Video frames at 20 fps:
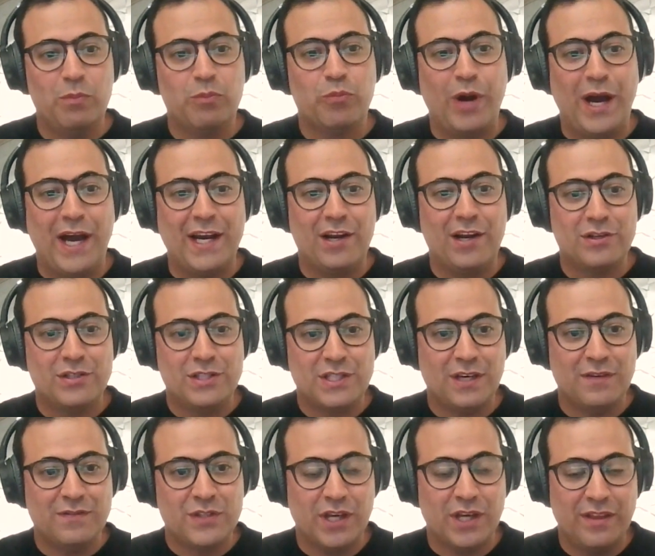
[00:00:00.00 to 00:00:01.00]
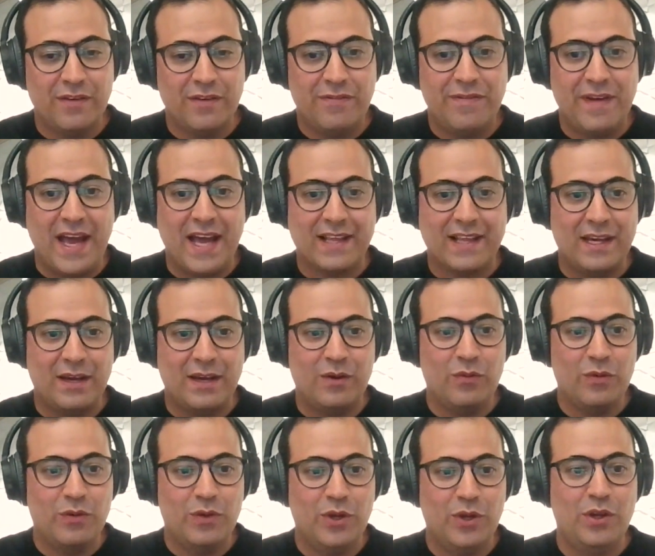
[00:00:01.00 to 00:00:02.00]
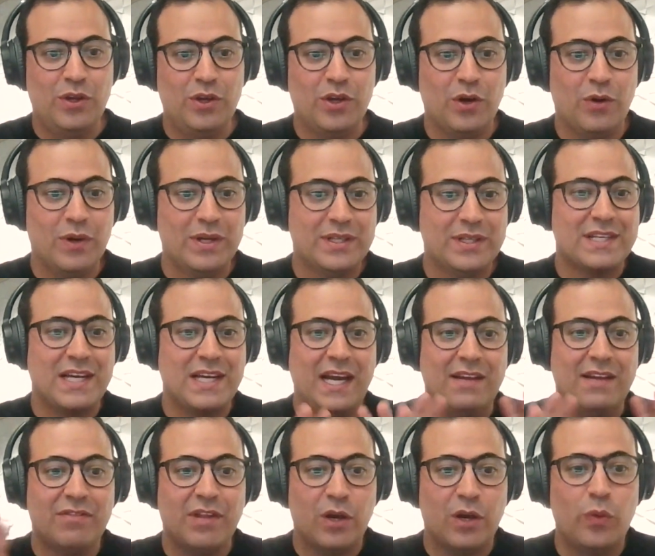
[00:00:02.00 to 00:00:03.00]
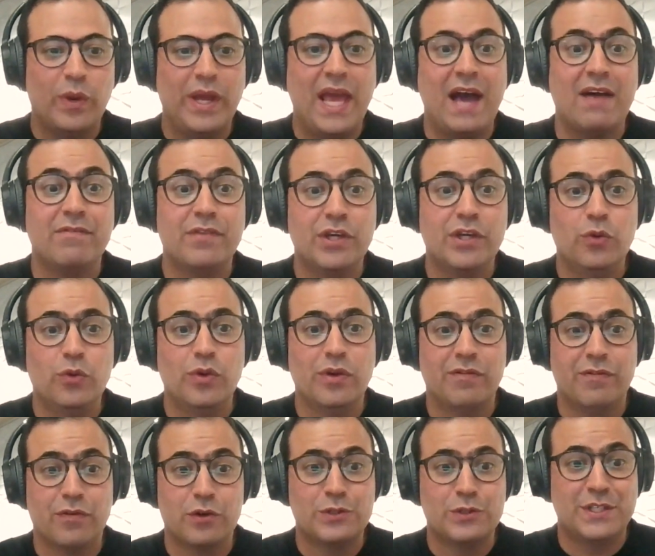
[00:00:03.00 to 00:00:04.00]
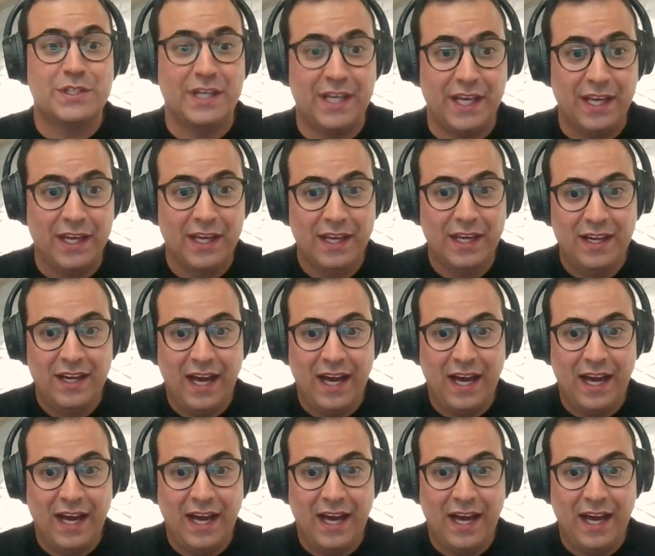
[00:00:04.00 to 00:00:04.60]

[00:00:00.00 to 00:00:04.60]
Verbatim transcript: pride ourselves on the fact that, you know, it's kind of like we have a university,